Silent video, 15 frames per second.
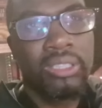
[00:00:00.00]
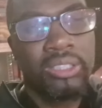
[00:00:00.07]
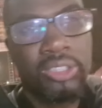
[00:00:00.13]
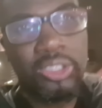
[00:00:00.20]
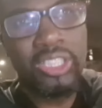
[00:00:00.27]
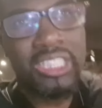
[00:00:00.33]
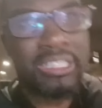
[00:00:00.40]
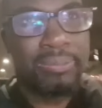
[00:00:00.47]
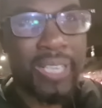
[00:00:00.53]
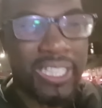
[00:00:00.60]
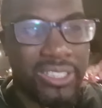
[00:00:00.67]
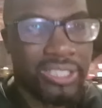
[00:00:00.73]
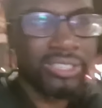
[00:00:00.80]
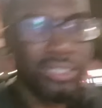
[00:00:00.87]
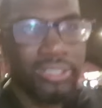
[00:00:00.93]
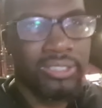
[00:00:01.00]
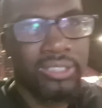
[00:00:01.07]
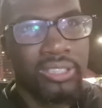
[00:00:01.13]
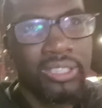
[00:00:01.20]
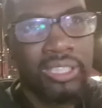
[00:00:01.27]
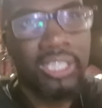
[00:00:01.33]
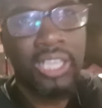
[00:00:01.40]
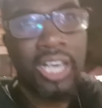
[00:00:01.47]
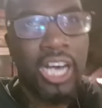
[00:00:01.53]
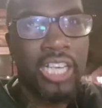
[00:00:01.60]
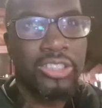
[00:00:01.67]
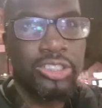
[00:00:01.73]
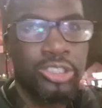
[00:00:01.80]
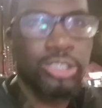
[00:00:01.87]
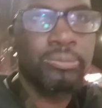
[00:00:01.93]
Do you expect
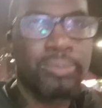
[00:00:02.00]
us to do